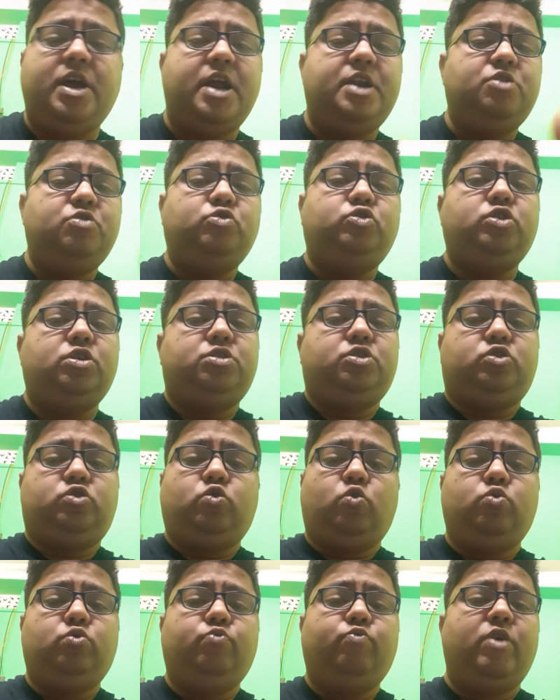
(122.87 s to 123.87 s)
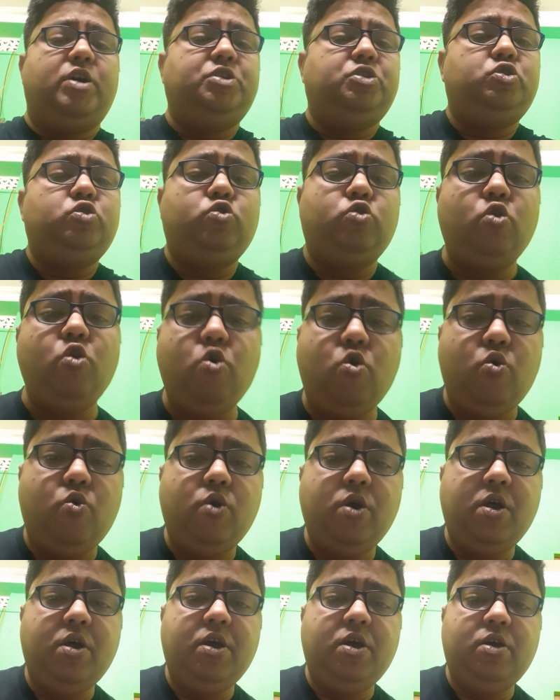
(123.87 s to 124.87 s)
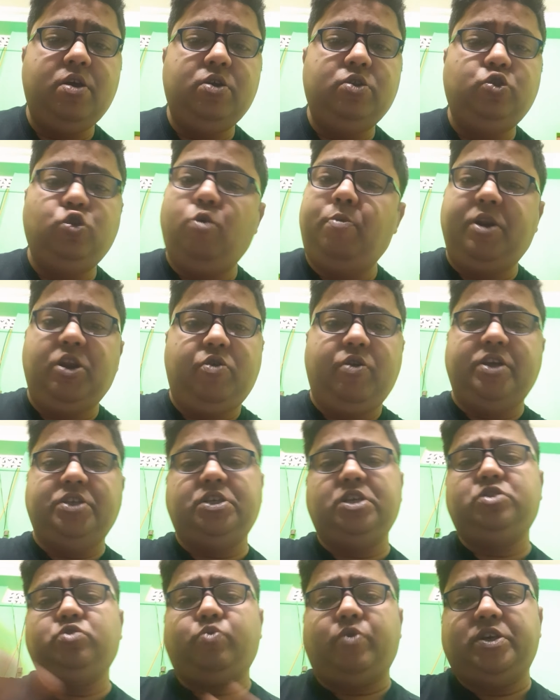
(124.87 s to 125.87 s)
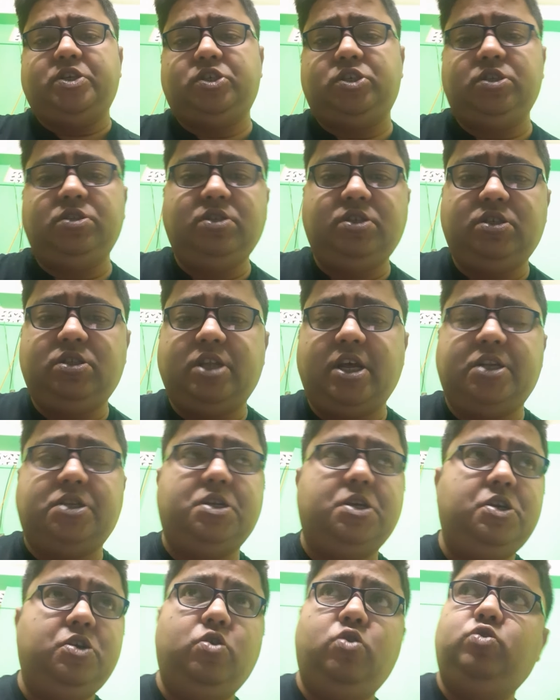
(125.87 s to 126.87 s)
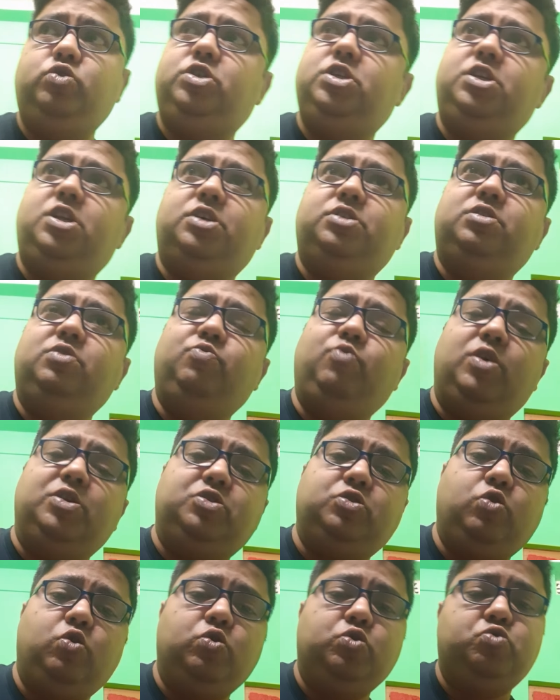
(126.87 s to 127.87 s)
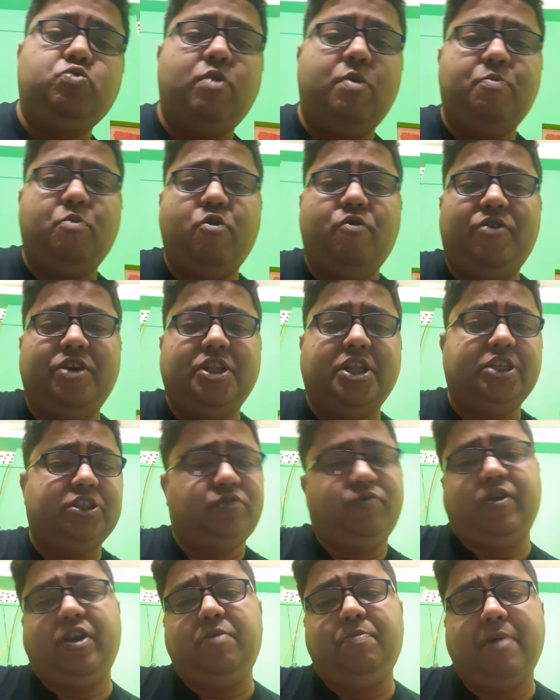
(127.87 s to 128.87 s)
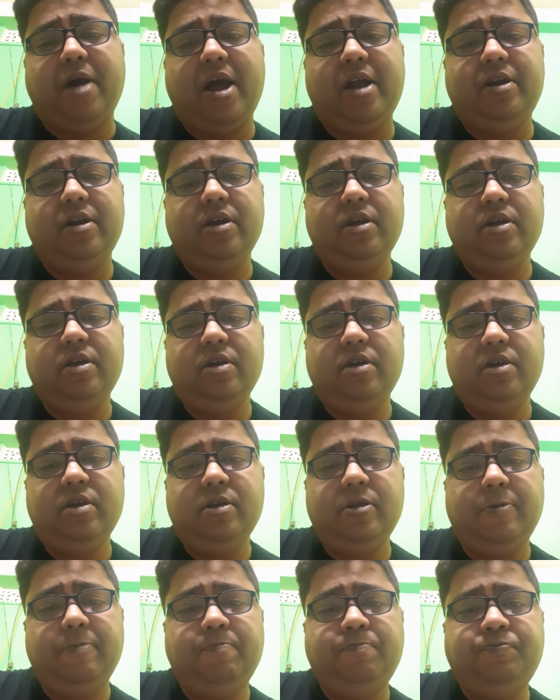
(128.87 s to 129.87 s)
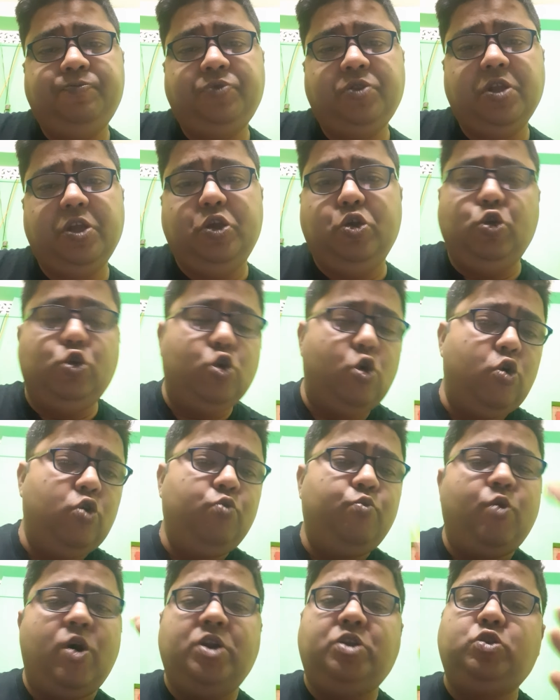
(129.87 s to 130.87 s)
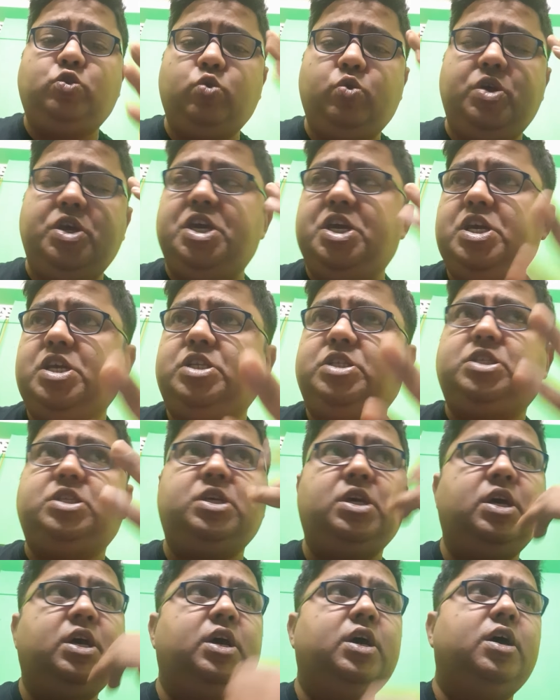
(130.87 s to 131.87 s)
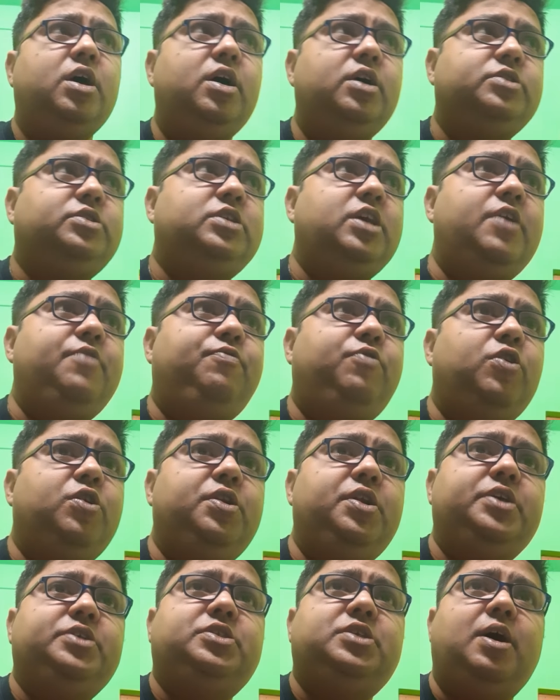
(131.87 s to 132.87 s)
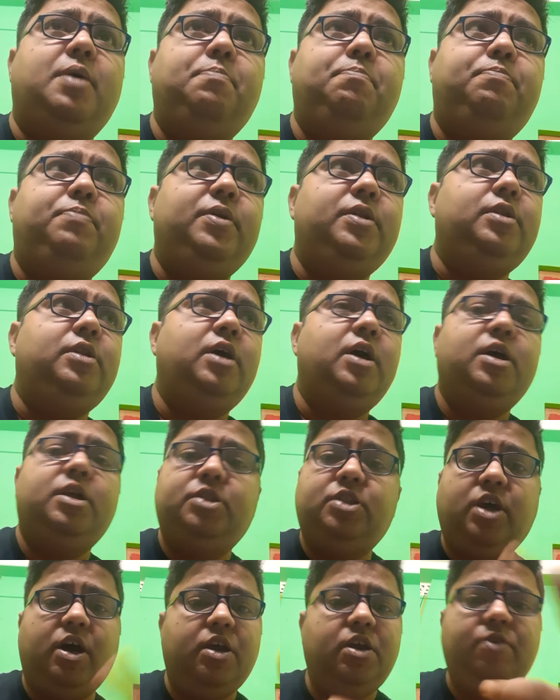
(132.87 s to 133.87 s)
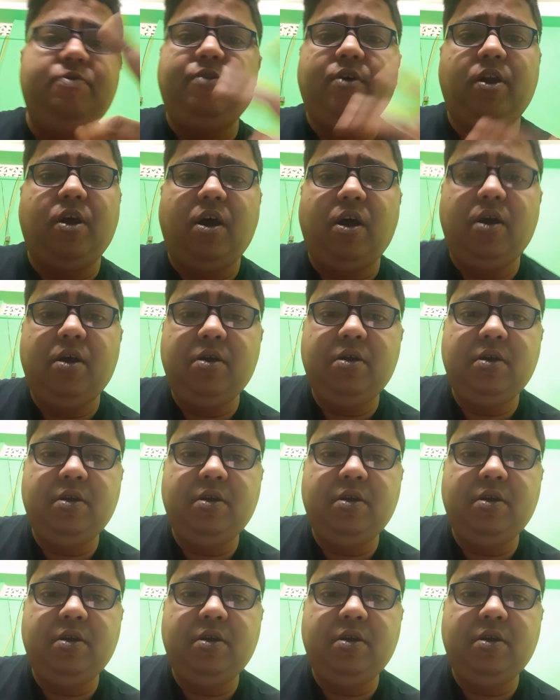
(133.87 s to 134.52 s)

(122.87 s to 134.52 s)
and you just don't want to go. Nobody raises questions that she doesn't want to go to a movie. That's very bad. You don't want to eat say for an example dahi vada